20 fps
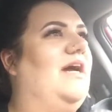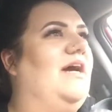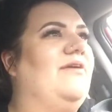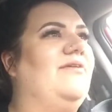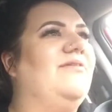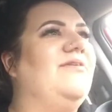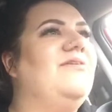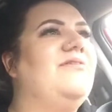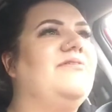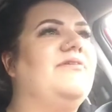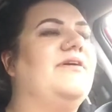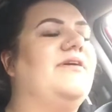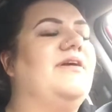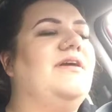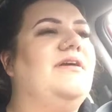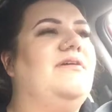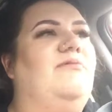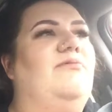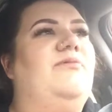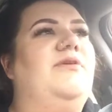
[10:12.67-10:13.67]
I don't know,
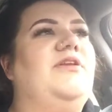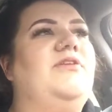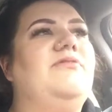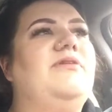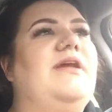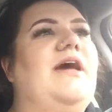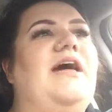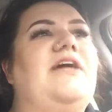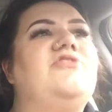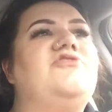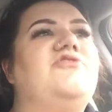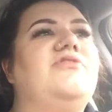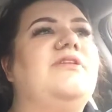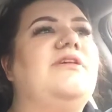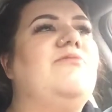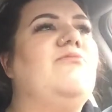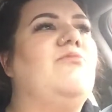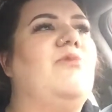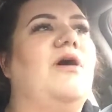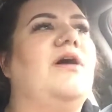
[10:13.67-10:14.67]
when you
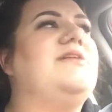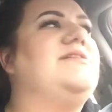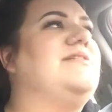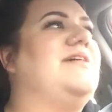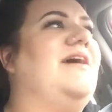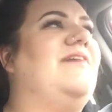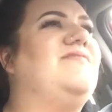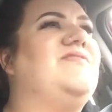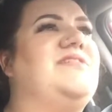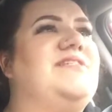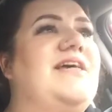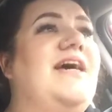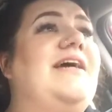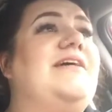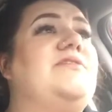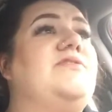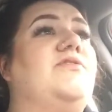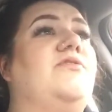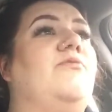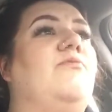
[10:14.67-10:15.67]
naturally want to have
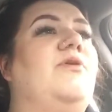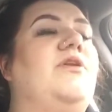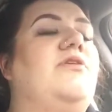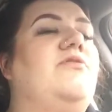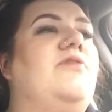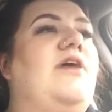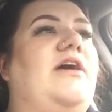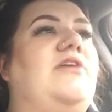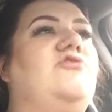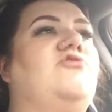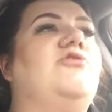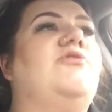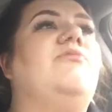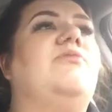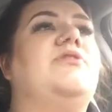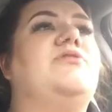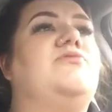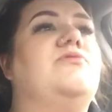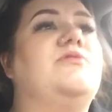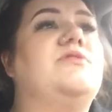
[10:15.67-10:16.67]
sex, or when you naturally
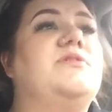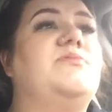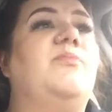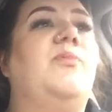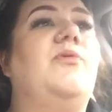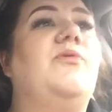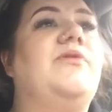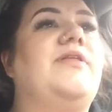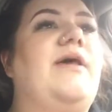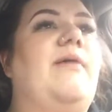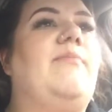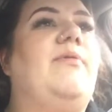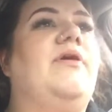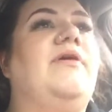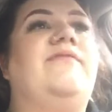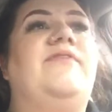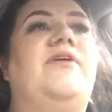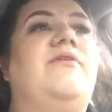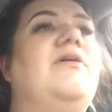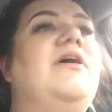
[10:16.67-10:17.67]
want to explore that
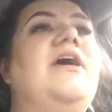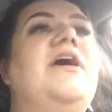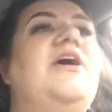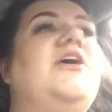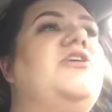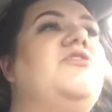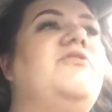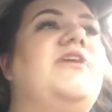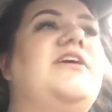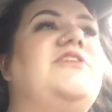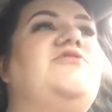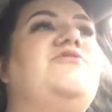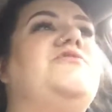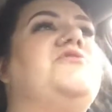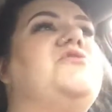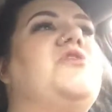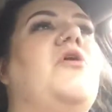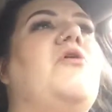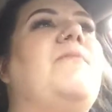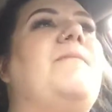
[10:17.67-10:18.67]
part of you, you can't
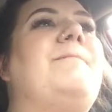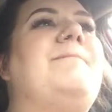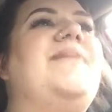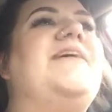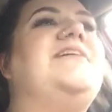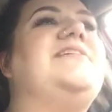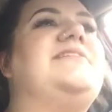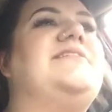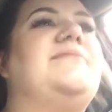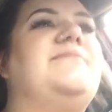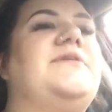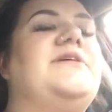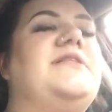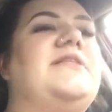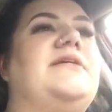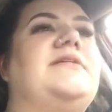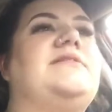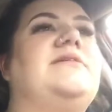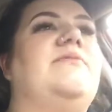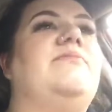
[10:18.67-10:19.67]
just omit something
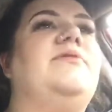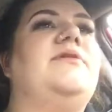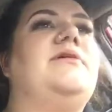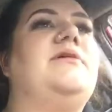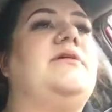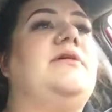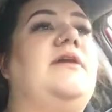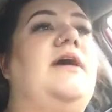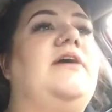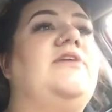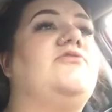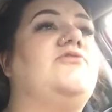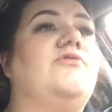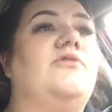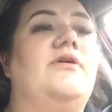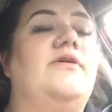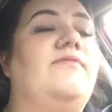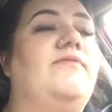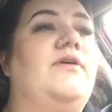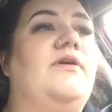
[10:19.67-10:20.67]
that's completely
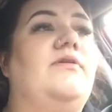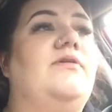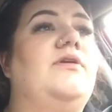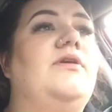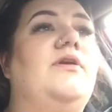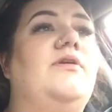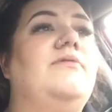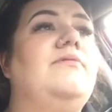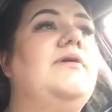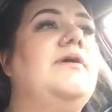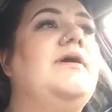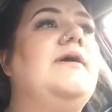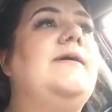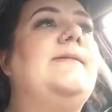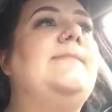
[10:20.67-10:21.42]
natural, you know?